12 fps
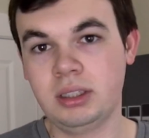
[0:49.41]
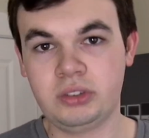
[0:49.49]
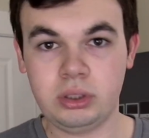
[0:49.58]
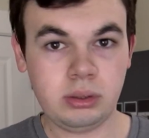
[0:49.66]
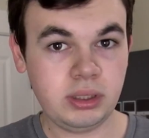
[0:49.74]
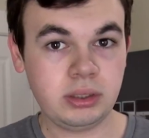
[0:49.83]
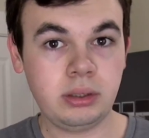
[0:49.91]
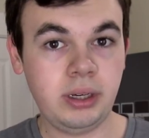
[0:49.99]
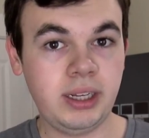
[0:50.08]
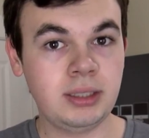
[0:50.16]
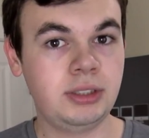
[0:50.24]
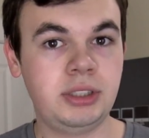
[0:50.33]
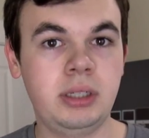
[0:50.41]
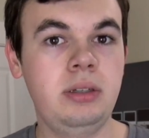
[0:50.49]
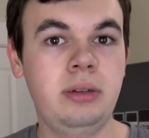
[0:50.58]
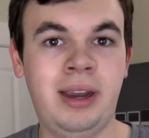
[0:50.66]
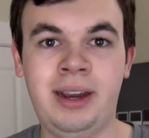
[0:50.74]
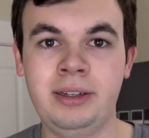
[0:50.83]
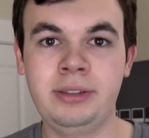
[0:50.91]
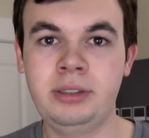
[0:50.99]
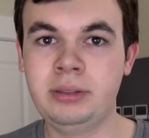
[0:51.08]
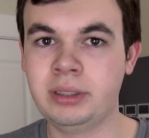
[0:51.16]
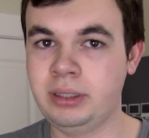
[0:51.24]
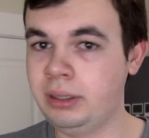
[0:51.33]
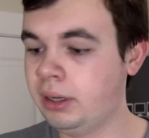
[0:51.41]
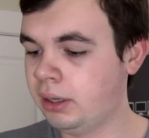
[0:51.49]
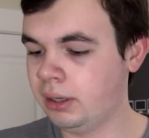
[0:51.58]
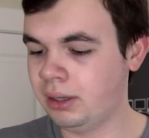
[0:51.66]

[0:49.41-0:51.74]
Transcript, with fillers: So let's go ahead and show you how to do it.